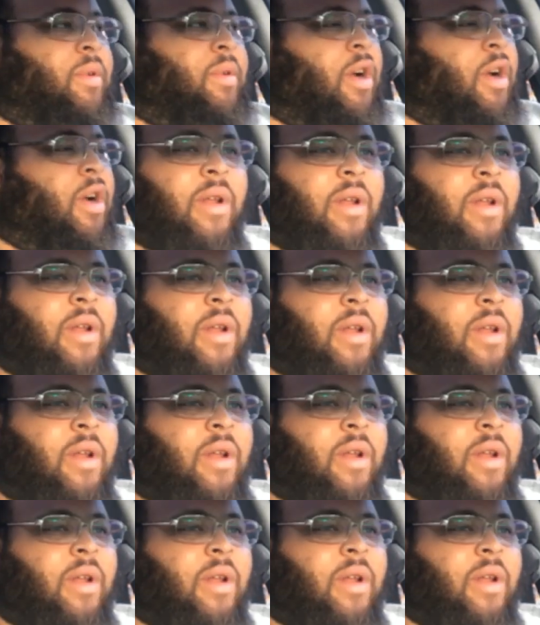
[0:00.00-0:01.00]
hurting for
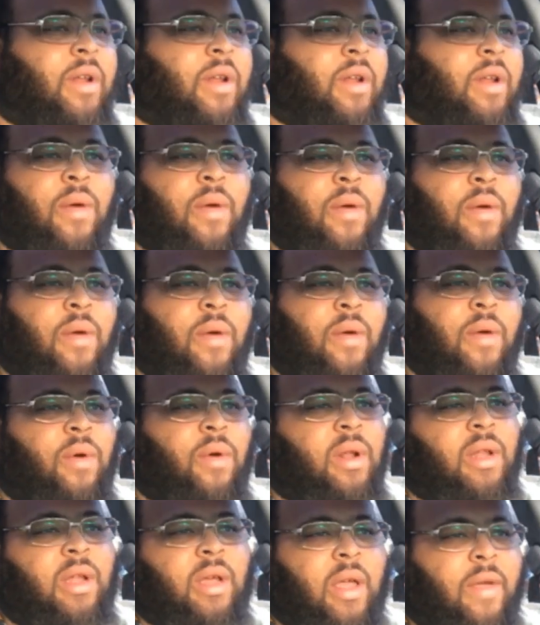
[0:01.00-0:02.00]
money, and so they was like, well,
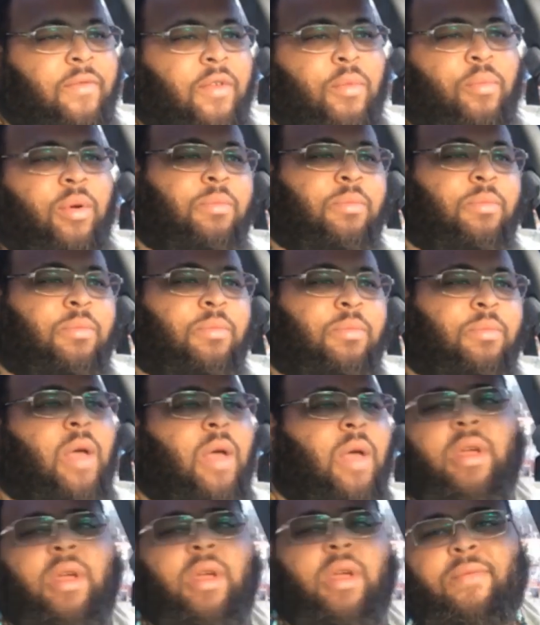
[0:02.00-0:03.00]
look, if you
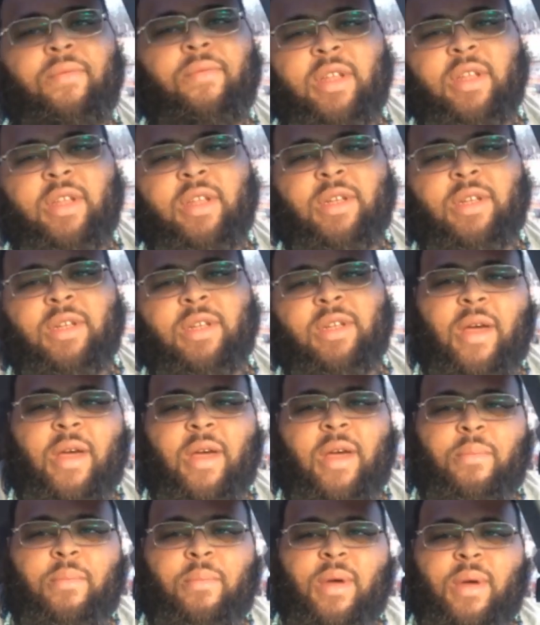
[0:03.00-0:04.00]
participate, we'll give you this much
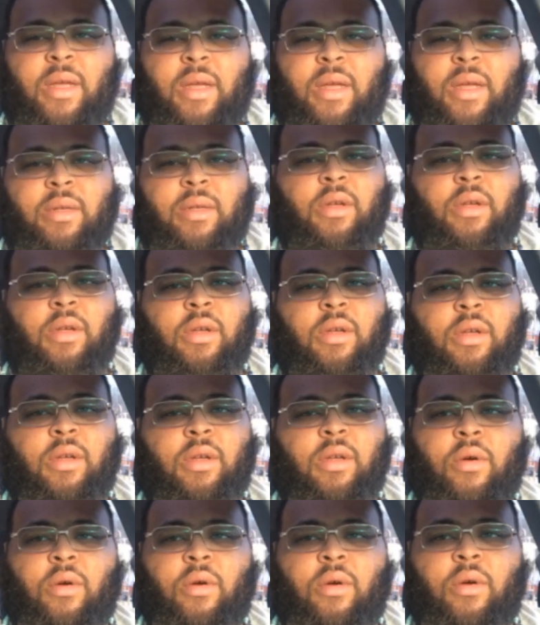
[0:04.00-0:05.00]
amount of money,
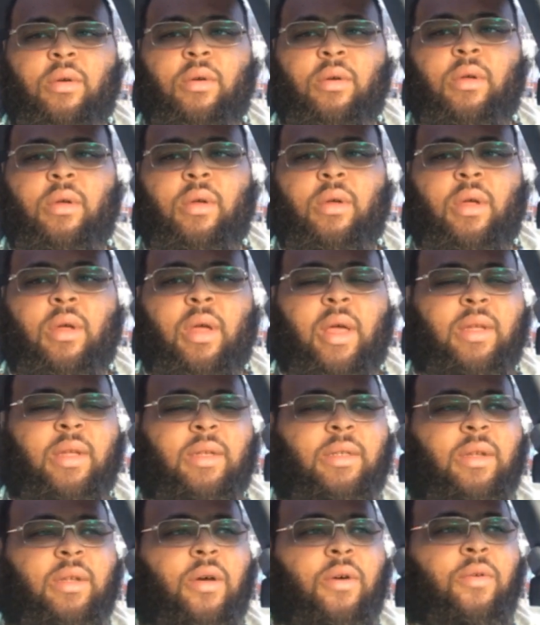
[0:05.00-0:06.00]
And
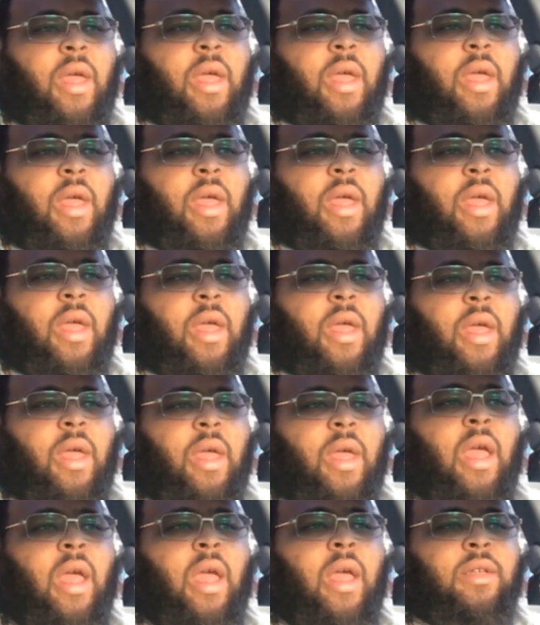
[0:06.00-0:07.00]
so
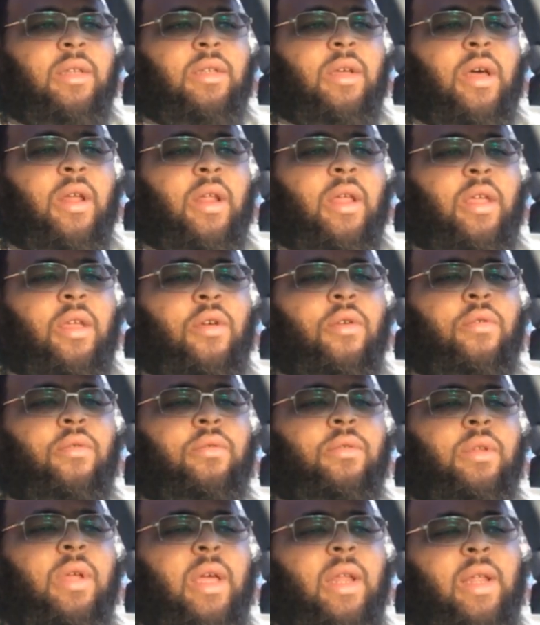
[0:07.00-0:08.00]
E is gonna
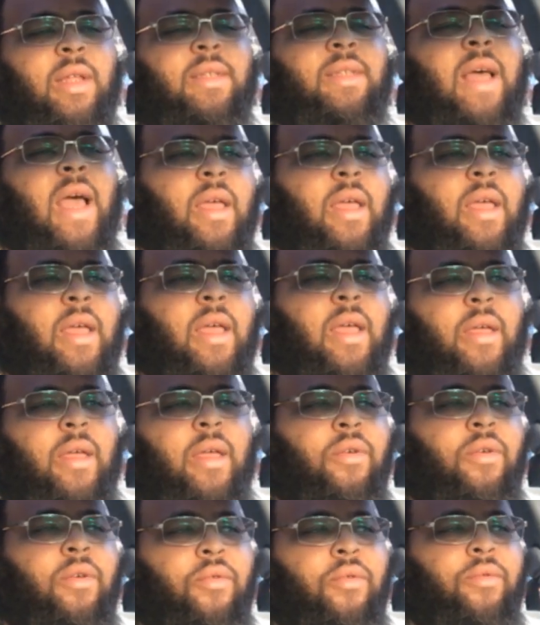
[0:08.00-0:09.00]
use any tactic he can
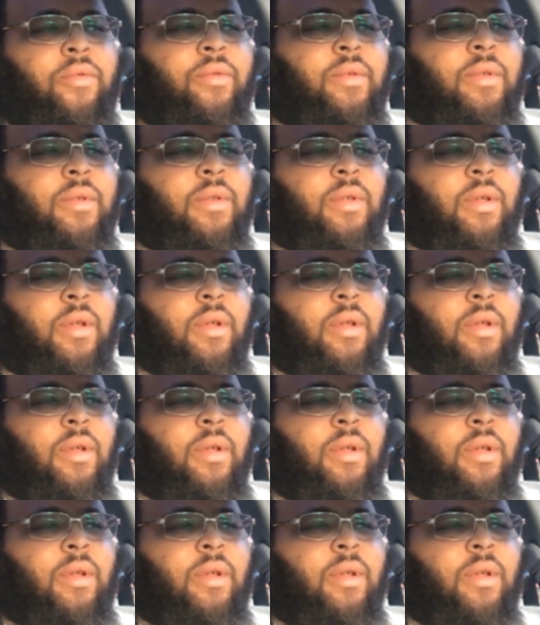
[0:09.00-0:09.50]
use